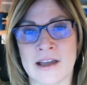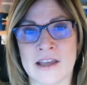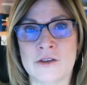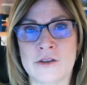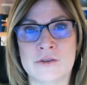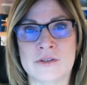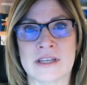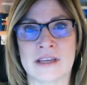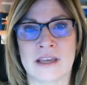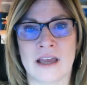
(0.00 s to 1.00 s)
I use
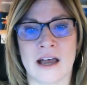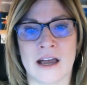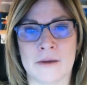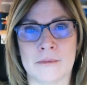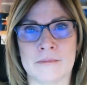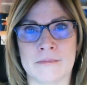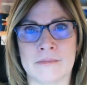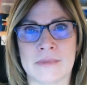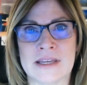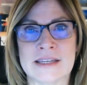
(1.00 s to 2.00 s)
um,
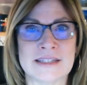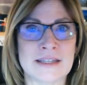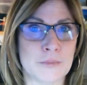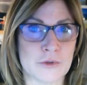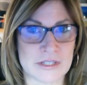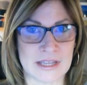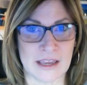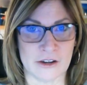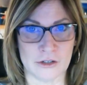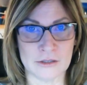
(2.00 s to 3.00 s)
Simple
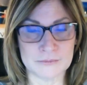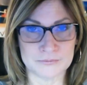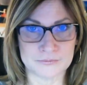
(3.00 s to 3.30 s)
Scanner